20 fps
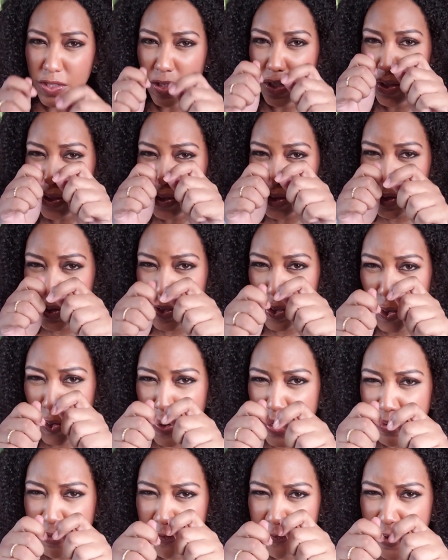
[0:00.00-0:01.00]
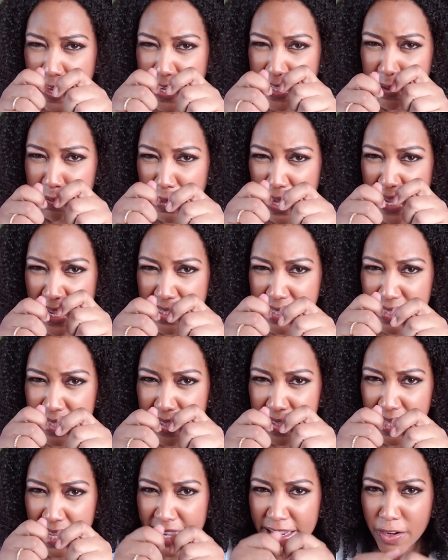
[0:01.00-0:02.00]
So you're sewing face masks
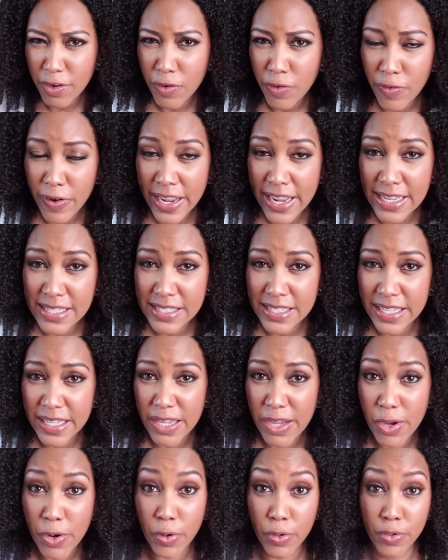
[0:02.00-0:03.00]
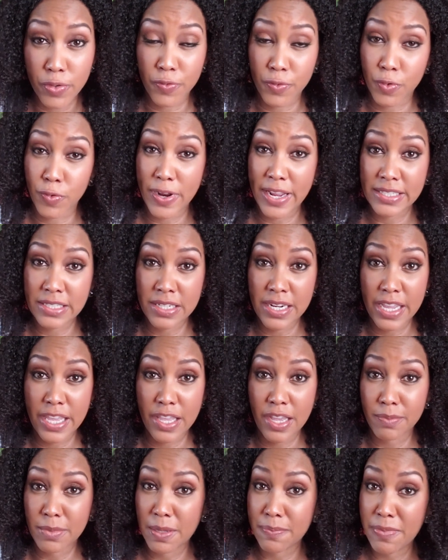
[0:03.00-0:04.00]
like crazy, or you've created a
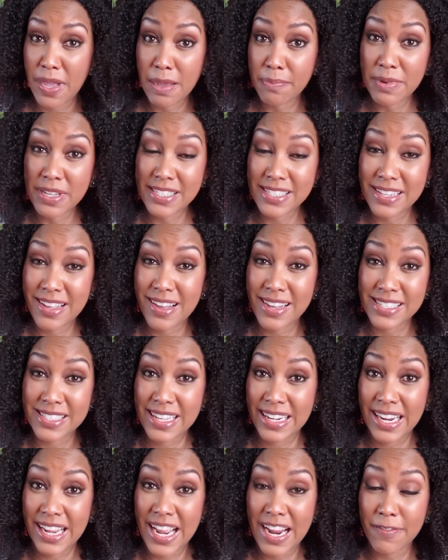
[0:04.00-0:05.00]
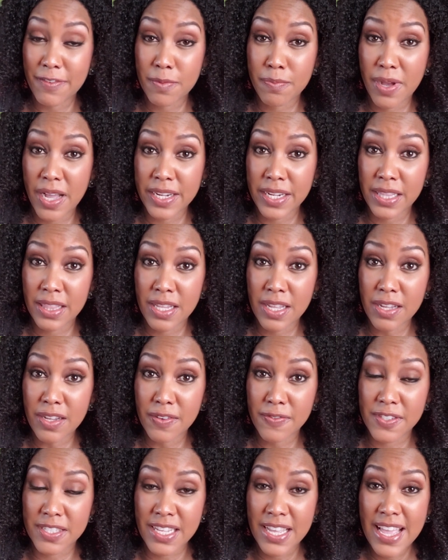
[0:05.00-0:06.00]
yummy pepper sauce that everybody
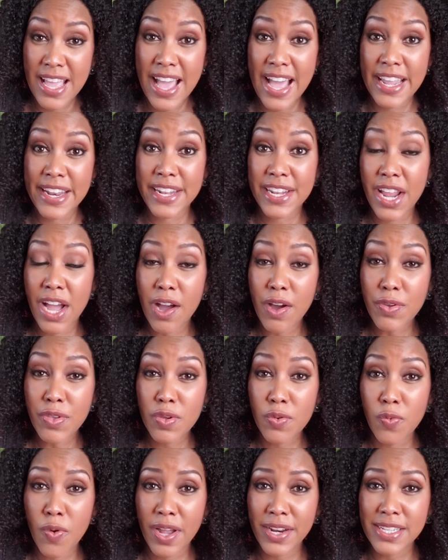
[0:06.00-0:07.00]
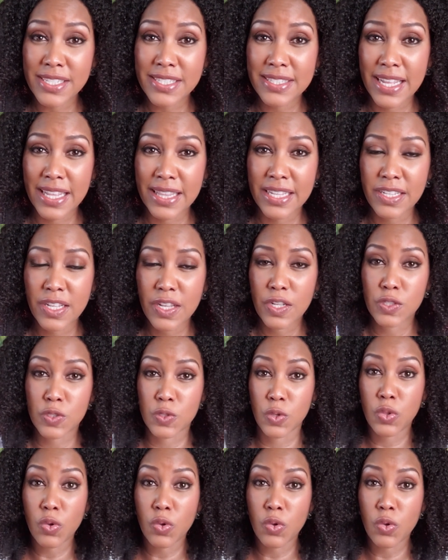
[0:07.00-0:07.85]
loves, and now you want to sell it to